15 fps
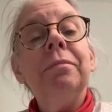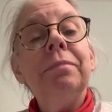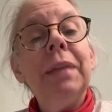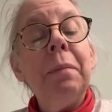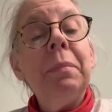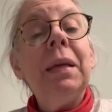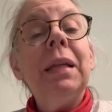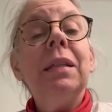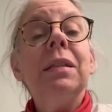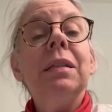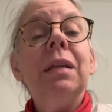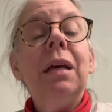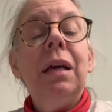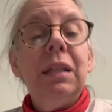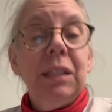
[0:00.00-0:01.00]
That means
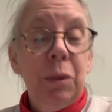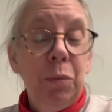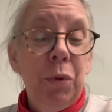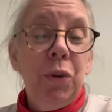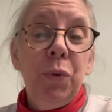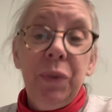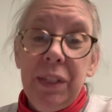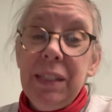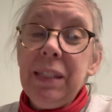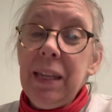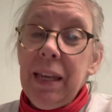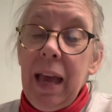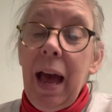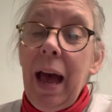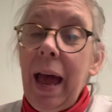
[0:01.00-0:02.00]
someone who can
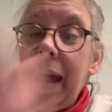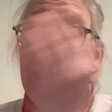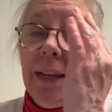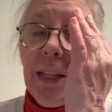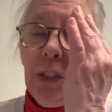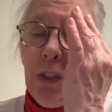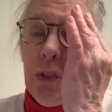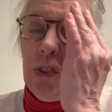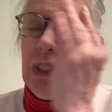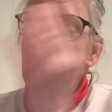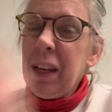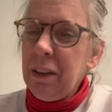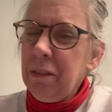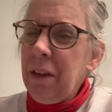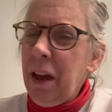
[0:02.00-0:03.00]
sing high, and that's usually
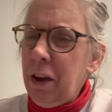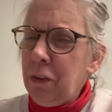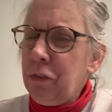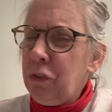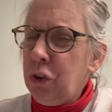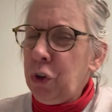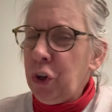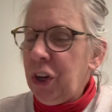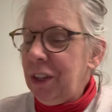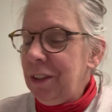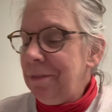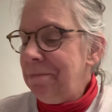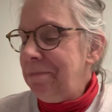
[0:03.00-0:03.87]
a, a girl.